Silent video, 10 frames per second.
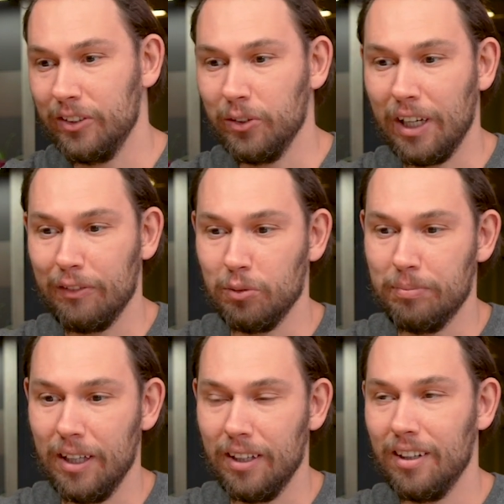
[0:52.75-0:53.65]
You have to
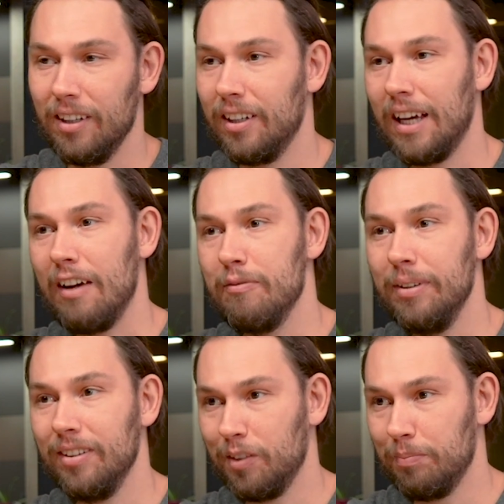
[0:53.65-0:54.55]
have
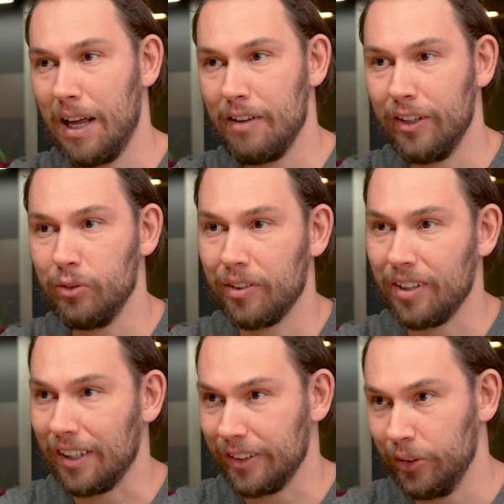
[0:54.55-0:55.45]
business plan when you are
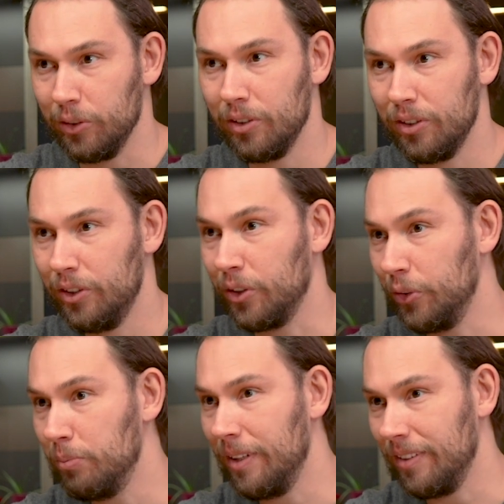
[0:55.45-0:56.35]
starting your
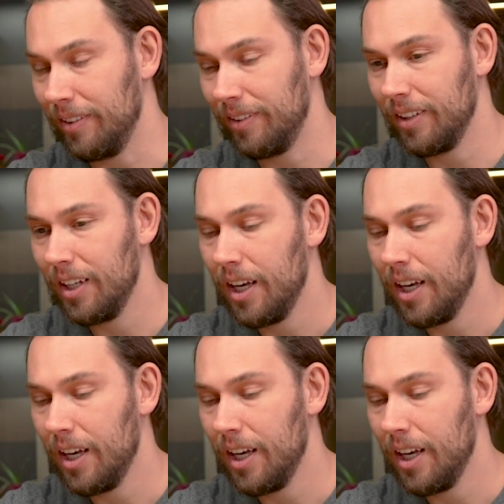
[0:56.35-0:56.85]
new business.